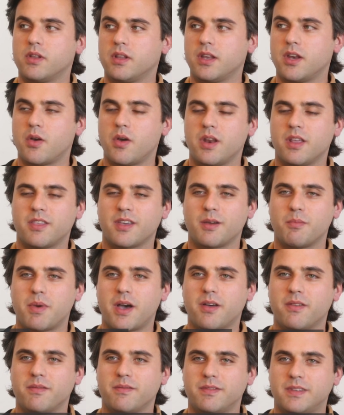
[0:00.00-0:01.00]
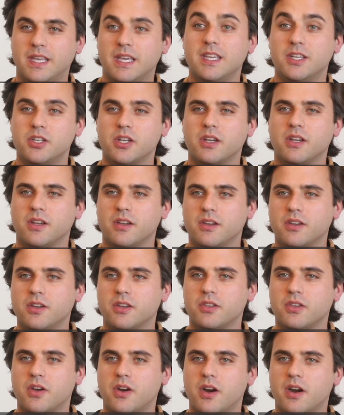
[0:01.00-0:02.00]
really know anything about teaching
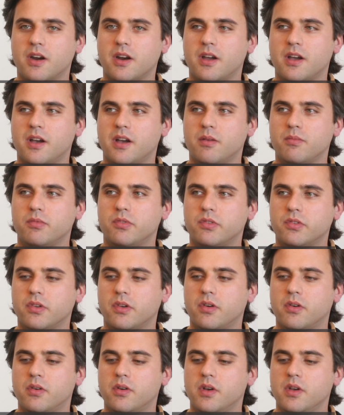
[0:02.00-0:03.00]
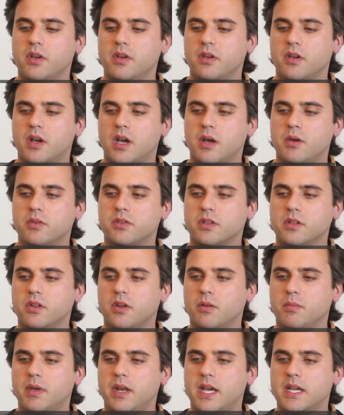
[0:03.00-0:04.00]
guitar, so I was a
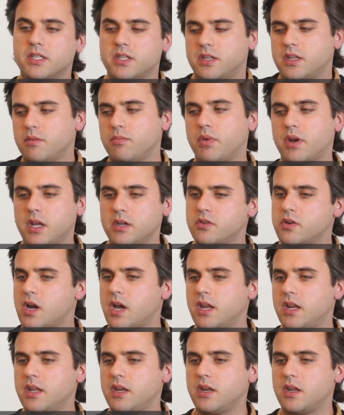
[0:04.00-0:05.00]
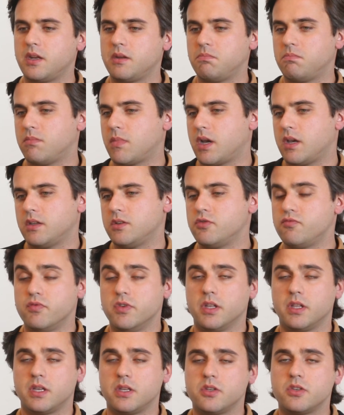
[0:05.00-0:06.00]
little bit hesitant, but I tried it and I
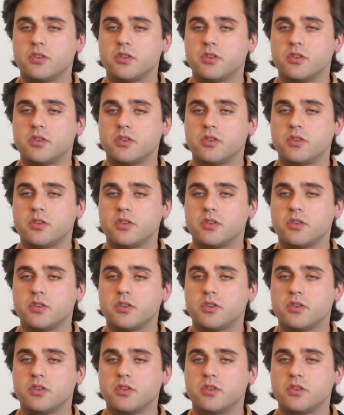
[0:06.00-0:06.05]
really